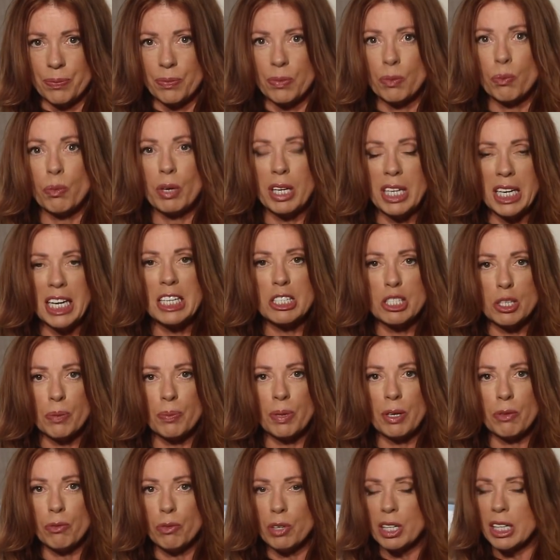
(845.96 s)
we need to
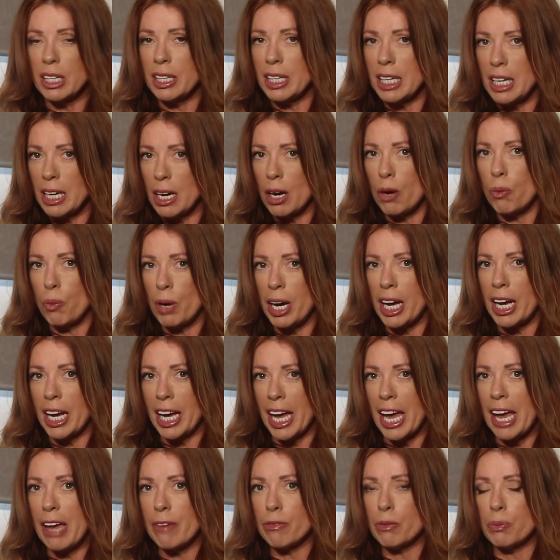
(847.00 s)
be really aware,
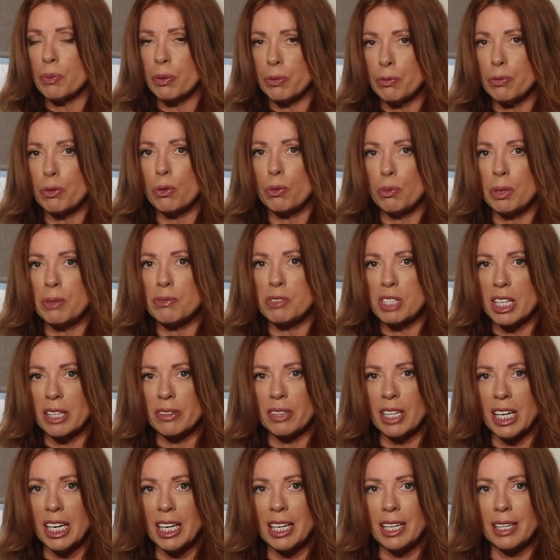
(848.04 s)
even before we've done
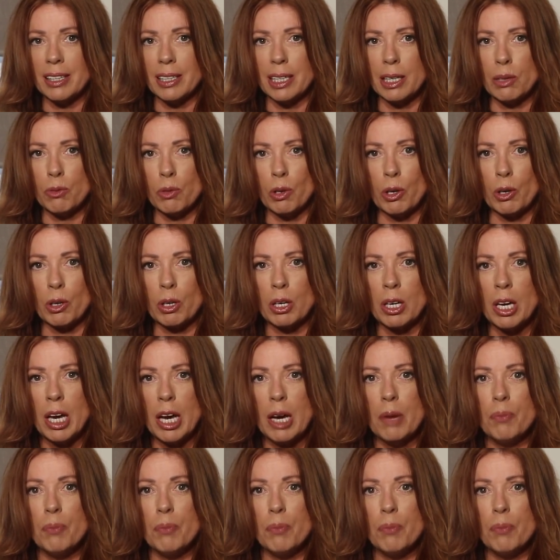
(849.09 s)
the healing work,